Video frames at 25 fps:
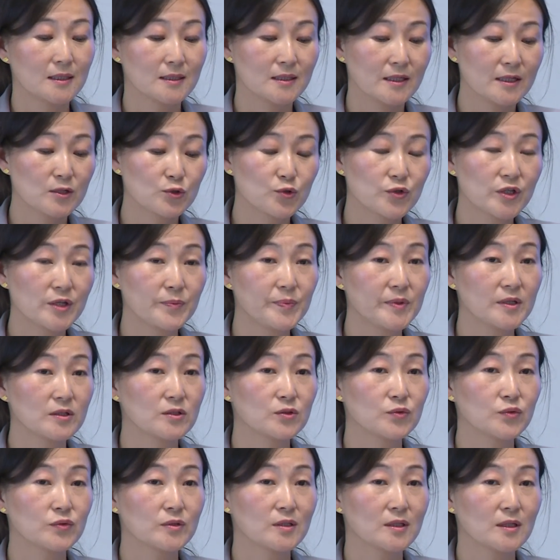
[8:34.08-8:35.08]

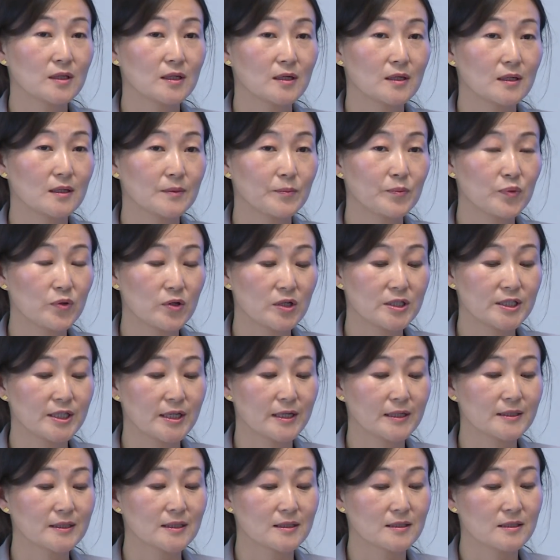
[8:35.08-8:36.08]
contribute to the
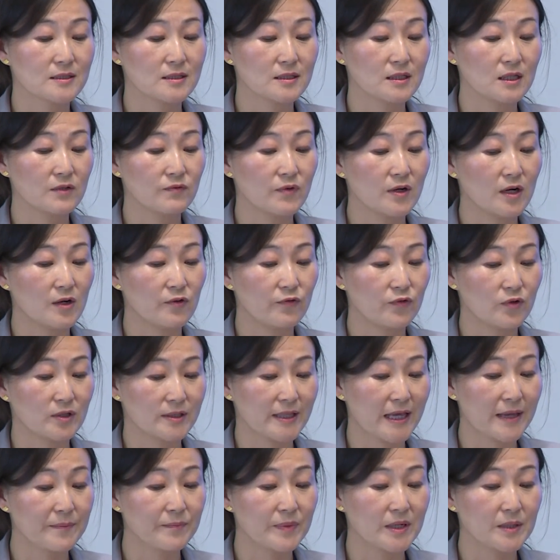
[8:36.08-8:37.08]
project a server for
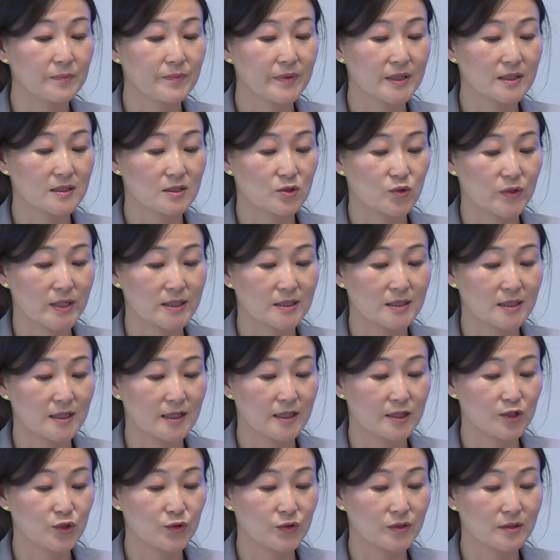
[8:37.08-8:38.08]
template-based
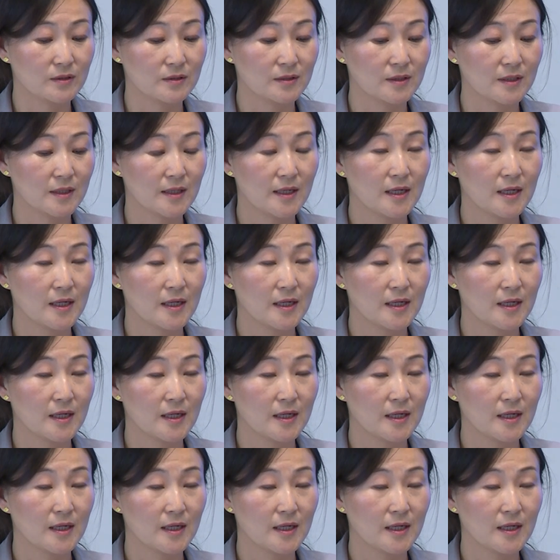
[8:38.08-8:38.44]
translation.